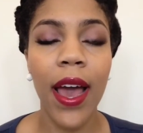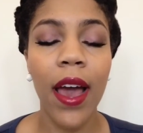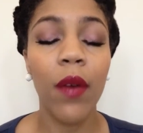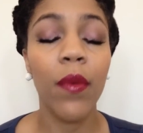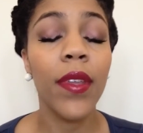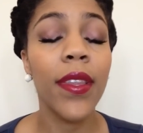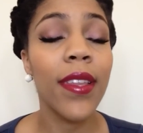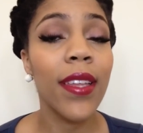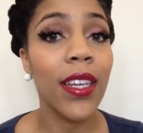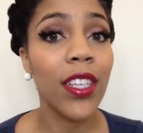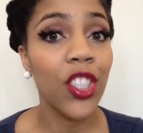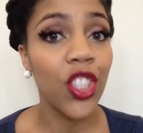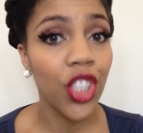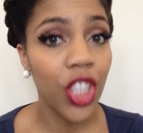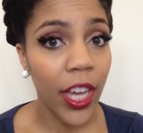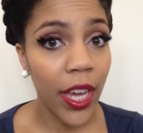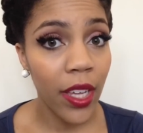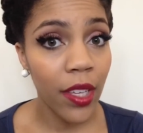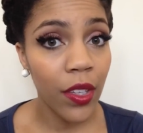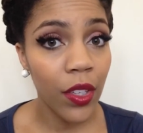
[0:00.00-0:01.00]
I would
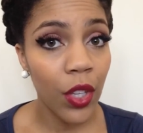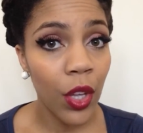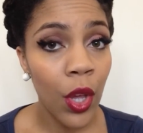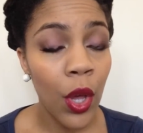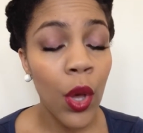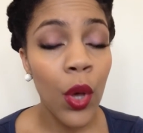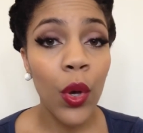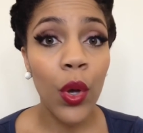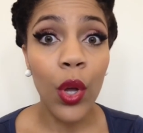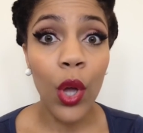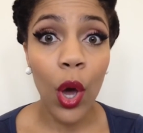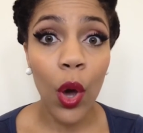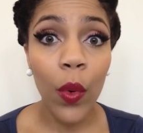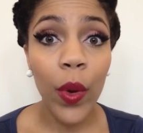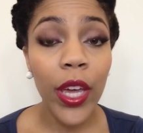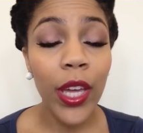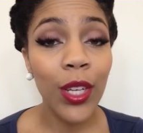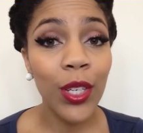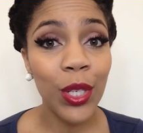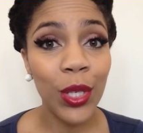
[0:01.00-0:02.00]
suggest
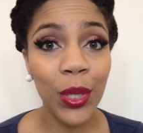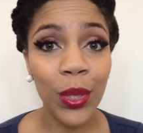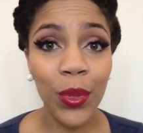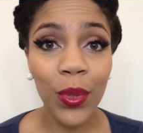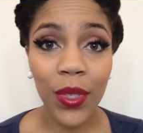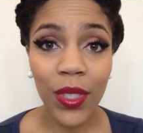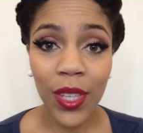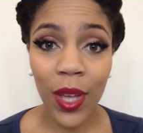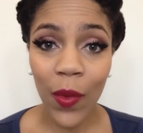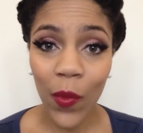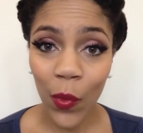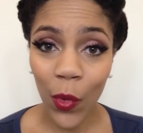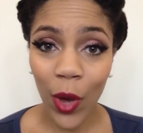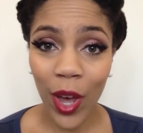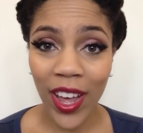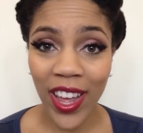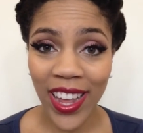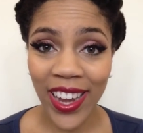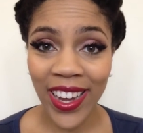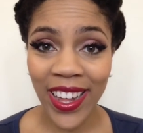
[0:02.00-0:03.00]
going to
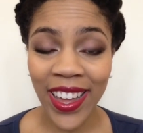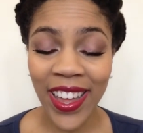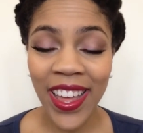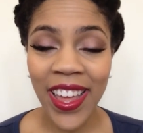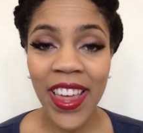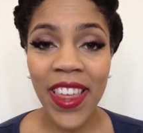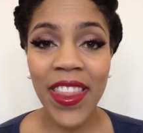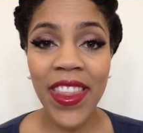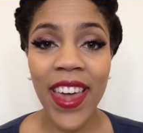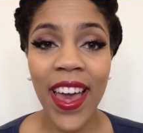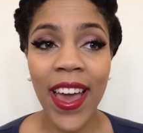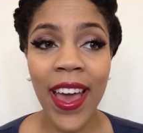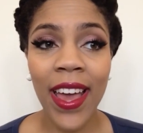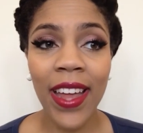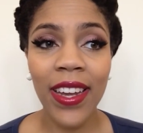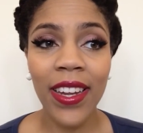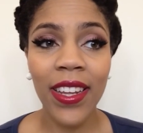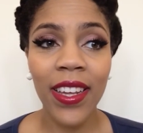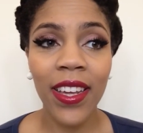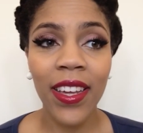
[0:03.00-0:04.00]
someone
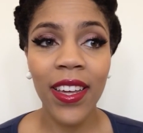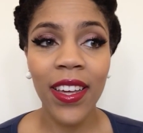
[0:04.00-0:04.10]
that